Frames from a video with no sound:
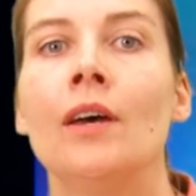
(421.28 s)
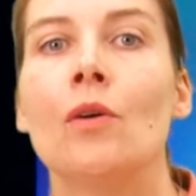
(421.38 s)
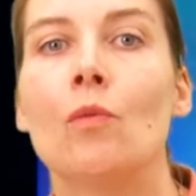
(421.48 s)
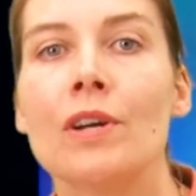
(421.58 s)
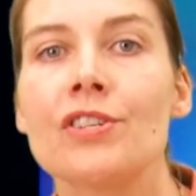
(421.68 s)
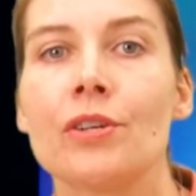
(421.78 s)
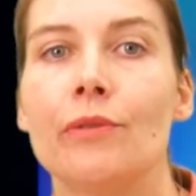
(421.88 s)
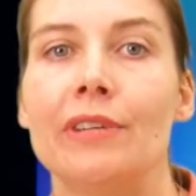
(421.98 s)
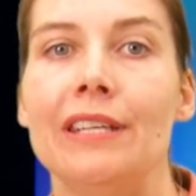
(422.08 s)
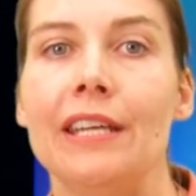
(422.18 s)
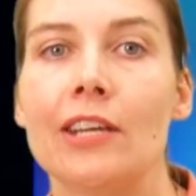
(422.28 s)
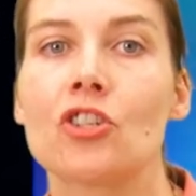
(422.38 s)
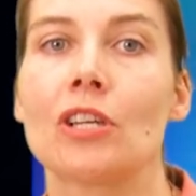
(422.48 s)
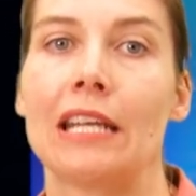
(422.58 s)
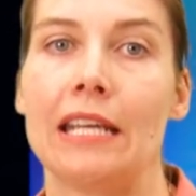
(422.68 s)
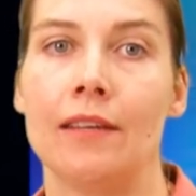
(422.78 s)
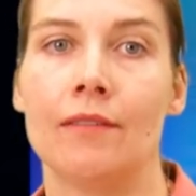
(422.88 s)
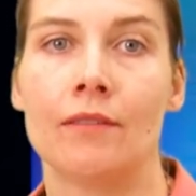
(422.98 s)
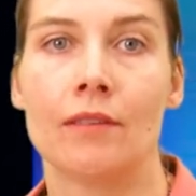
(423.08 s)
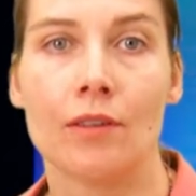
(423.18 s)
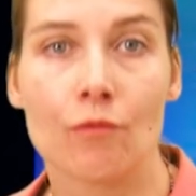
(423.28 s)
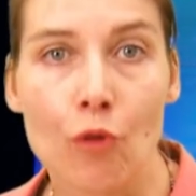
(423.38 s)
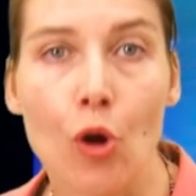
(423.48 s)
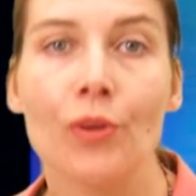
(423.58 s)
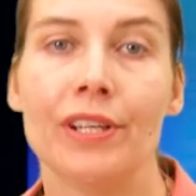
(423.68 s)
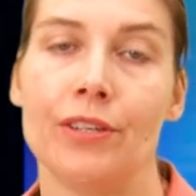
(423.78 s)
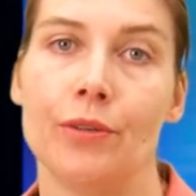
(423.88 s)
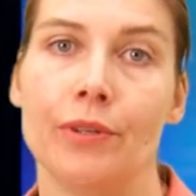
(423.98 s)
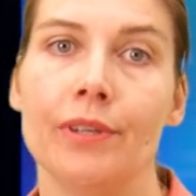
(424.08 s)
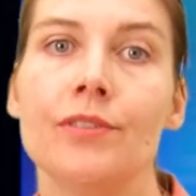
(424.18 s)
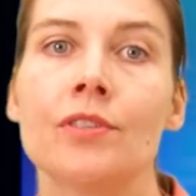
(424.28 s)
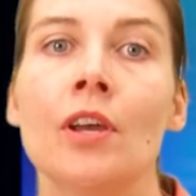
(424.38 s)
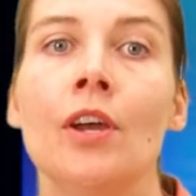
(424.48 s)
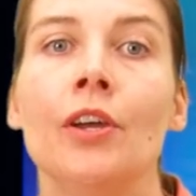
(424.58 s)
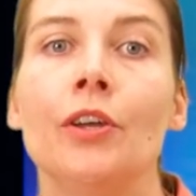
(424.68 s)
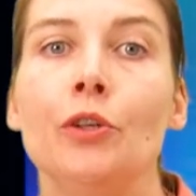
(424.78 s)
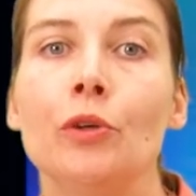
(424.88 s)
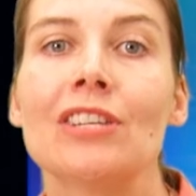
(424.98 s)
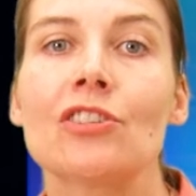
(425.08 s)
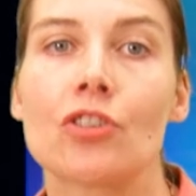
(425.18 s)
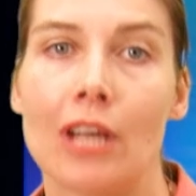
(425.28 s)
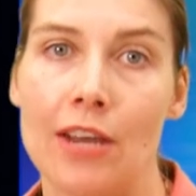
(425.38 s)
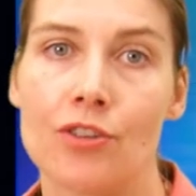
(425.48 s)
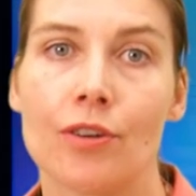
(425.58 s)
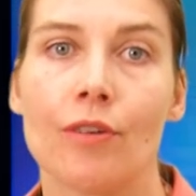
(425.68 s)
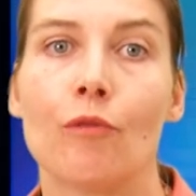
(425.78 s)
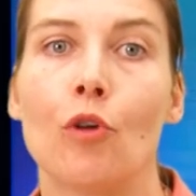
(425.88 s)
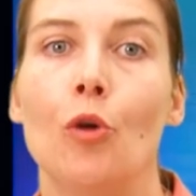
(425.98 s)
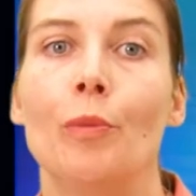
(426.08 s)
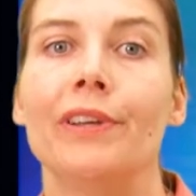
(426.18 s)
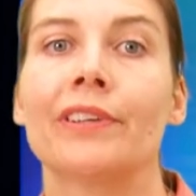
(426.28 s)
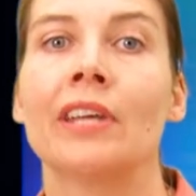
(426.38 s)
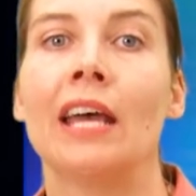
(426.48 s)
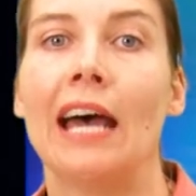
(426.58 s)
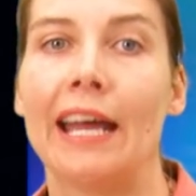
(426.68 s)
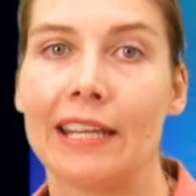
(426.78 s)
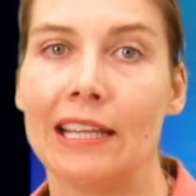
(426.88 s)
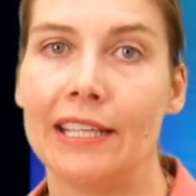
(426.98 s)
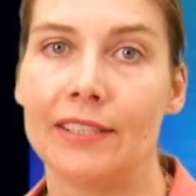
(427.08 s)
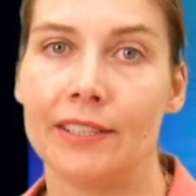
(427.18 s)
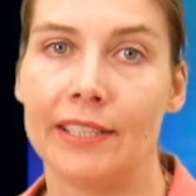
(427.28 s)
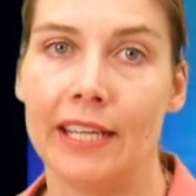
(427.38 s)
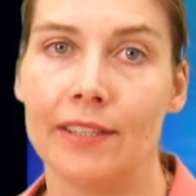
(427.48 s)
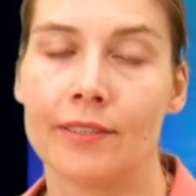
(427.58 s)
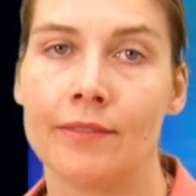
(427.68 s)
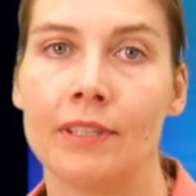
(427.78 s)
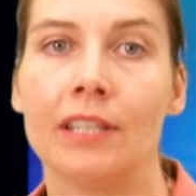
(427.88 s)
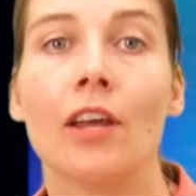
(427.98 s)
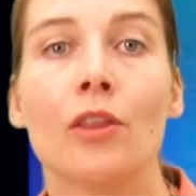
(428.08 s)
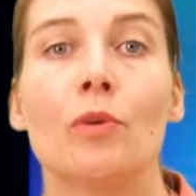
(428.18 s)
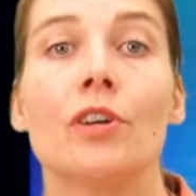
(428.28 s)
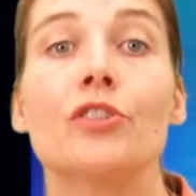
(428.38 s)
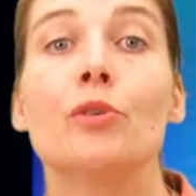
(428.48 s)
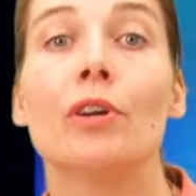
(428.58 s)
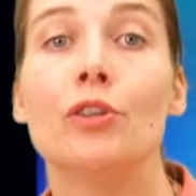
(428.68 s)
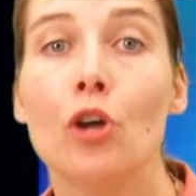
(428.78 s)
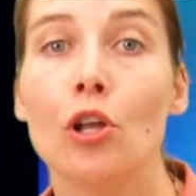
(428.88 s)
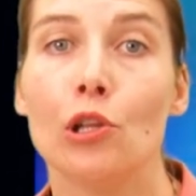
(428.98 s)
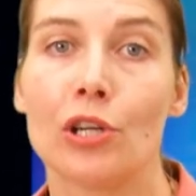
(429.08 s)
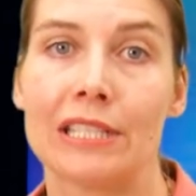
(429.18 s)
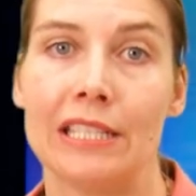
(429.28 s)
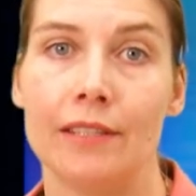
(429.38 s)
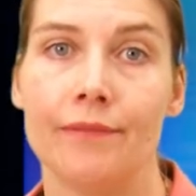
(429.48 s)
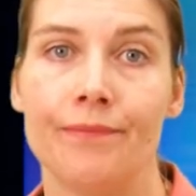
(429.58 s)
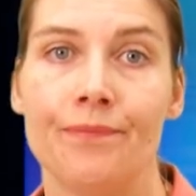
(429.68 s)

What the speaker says: Once you've initially enrolled in units, you change your enrollment at a later date. In other words, you are not locked in.